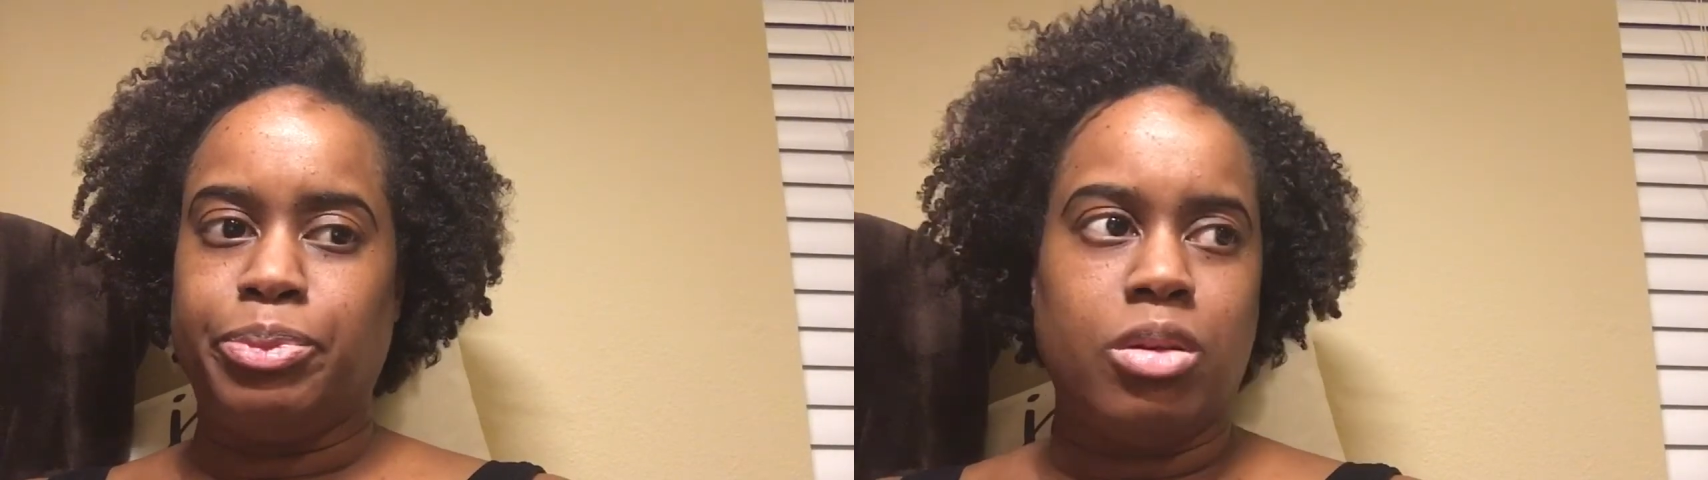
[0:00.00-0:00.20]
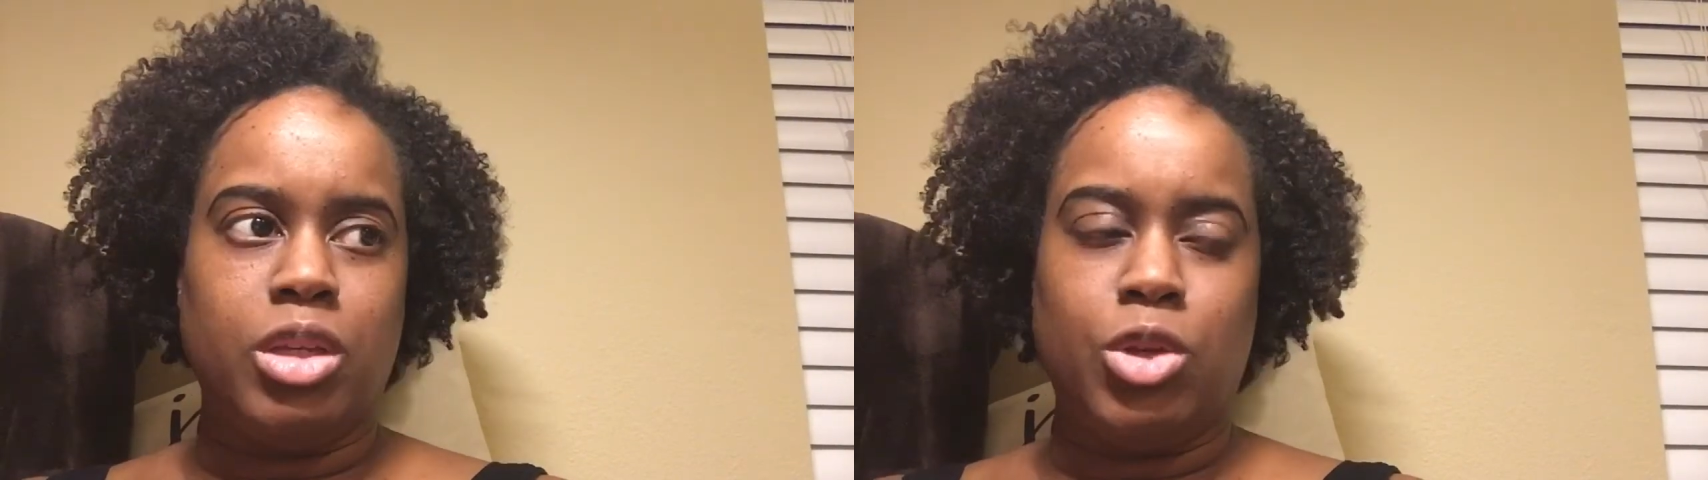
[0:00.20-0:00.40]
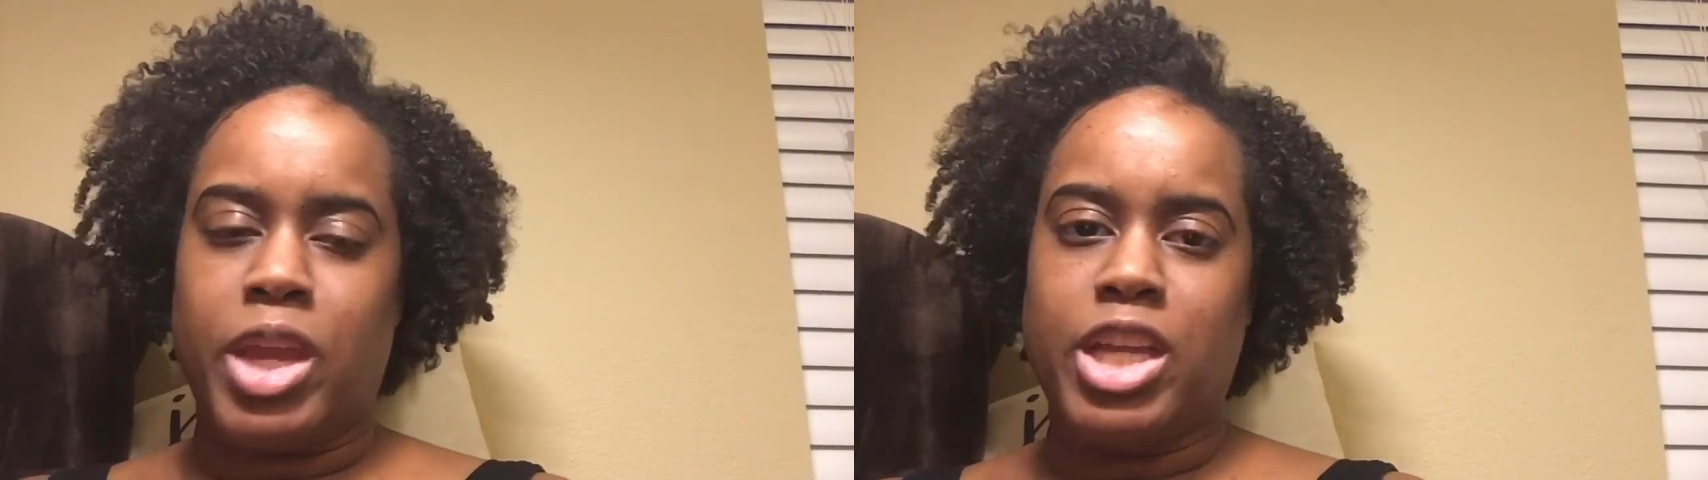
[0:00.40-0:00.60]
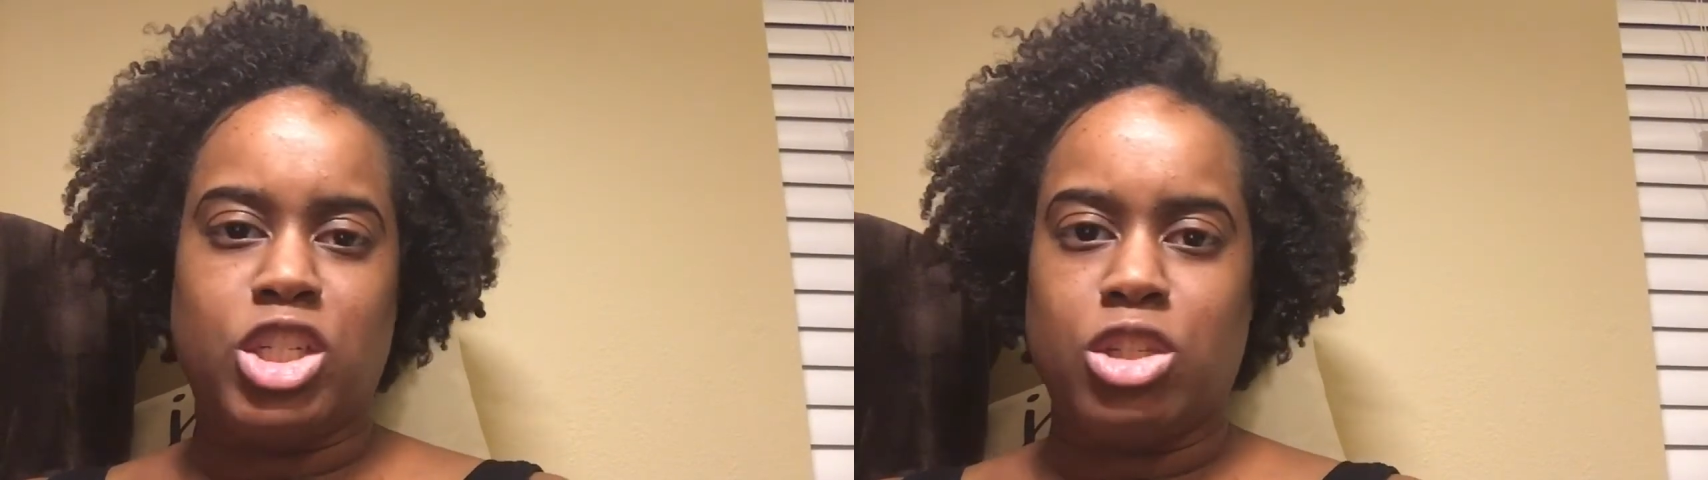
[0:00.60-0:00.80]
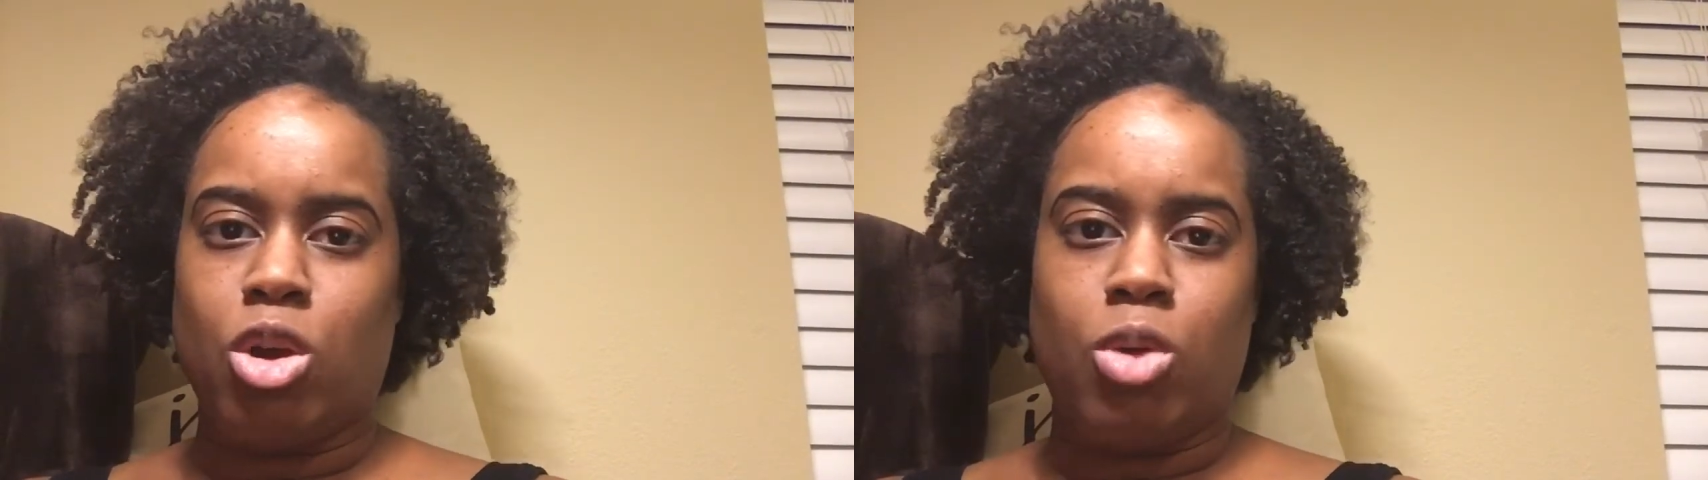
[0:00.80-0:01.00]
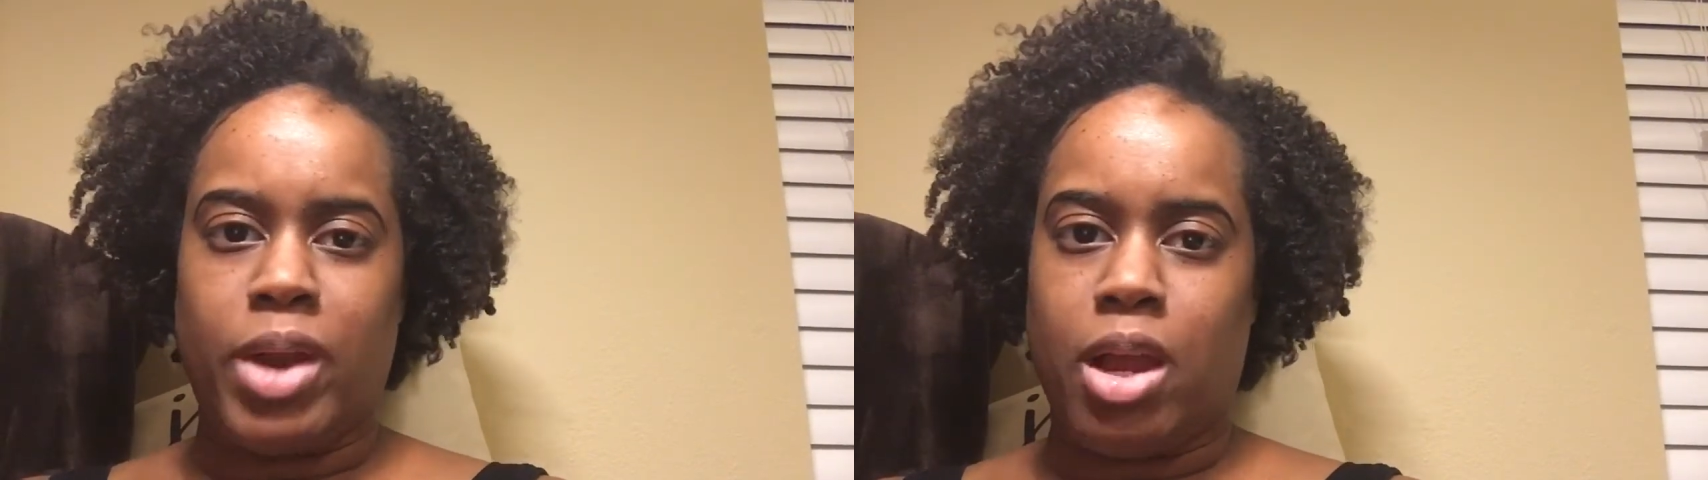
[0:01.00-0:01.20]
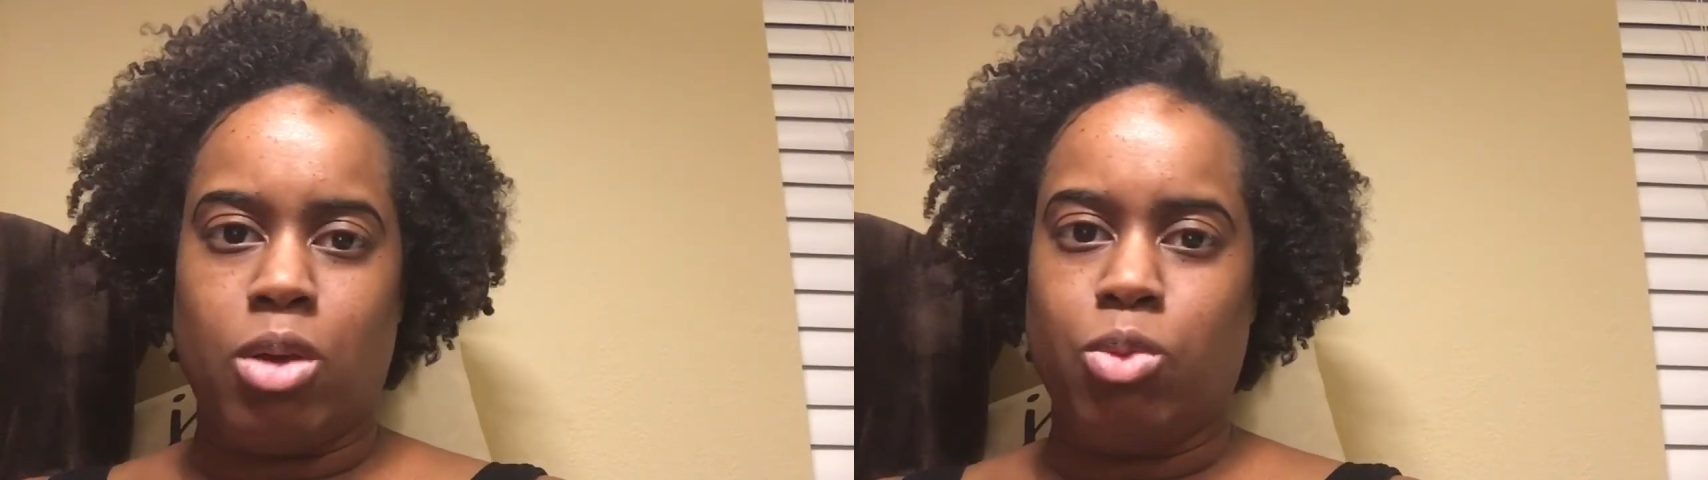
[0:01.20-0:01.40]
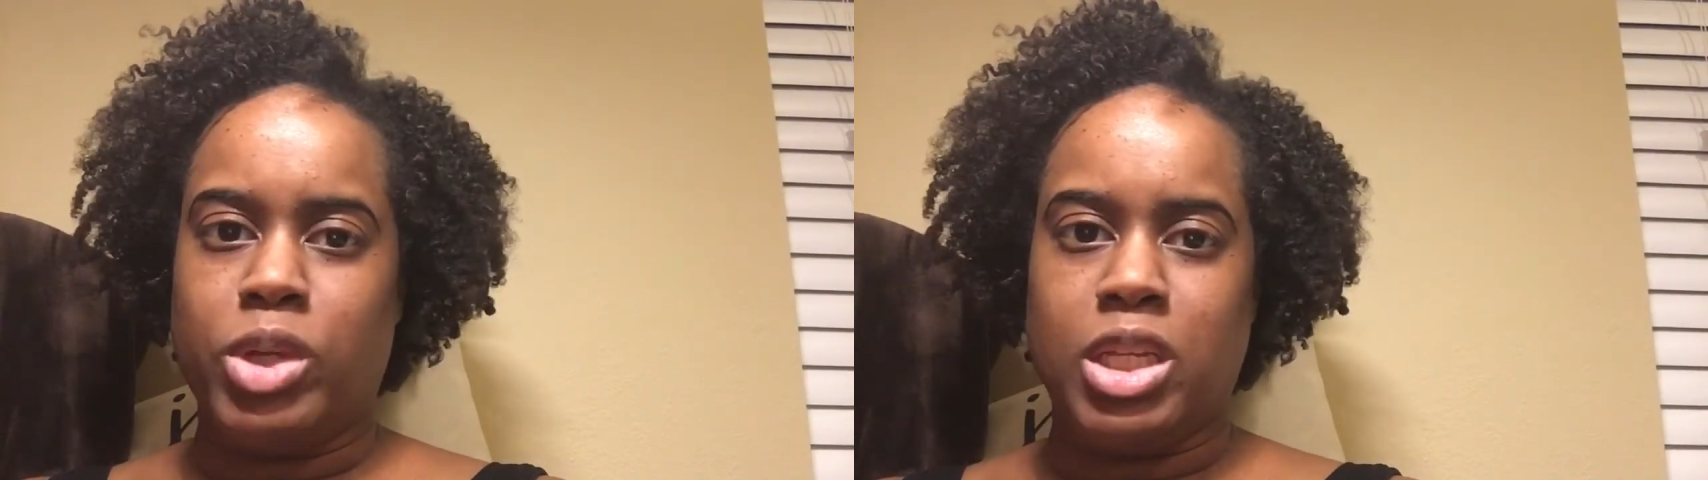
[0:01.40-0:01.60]
you can't just go
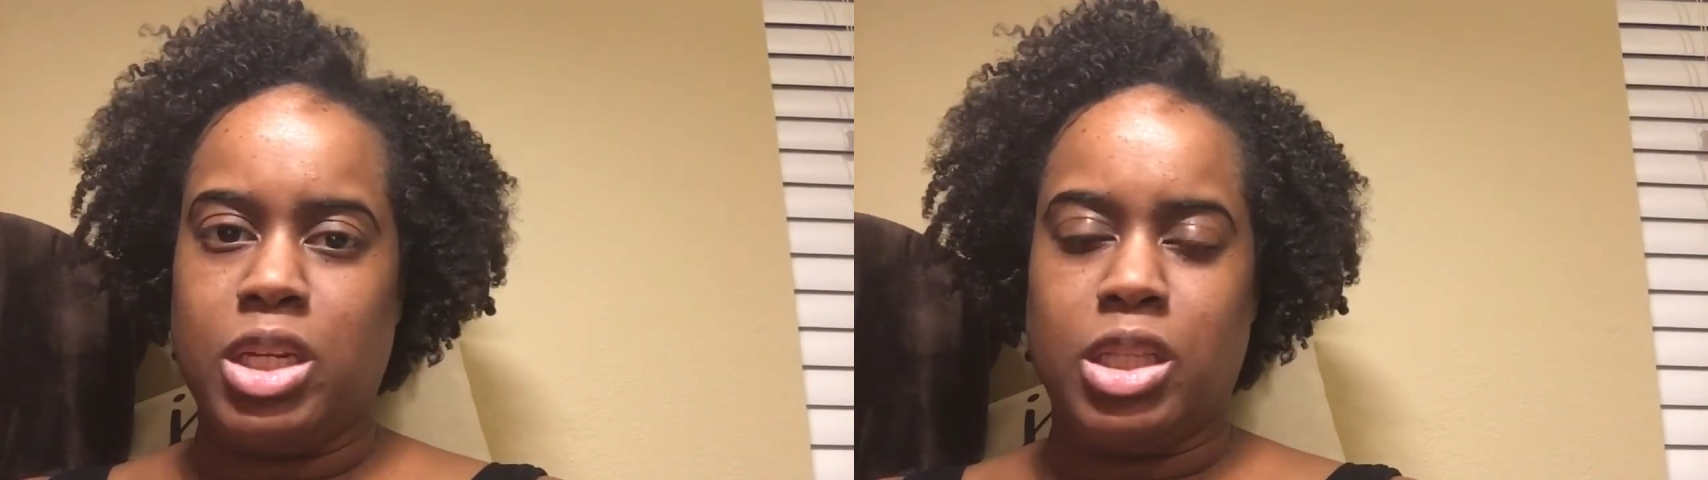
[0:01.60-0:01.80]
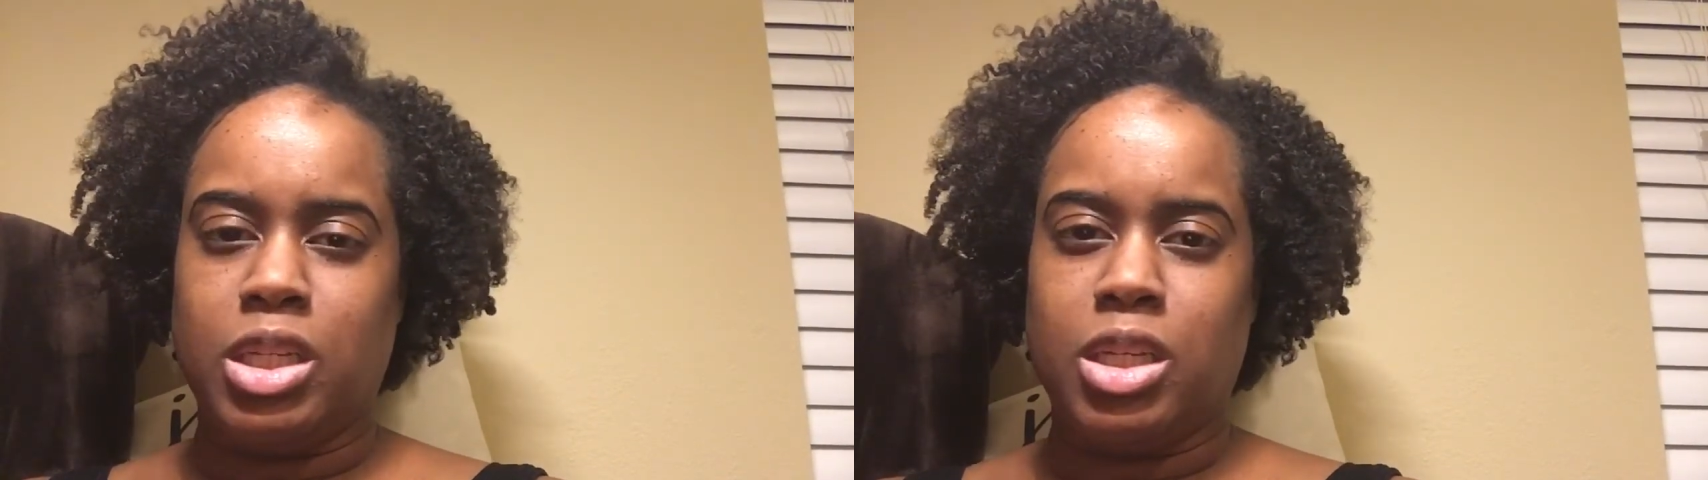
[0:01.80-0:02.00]
around willy-nilly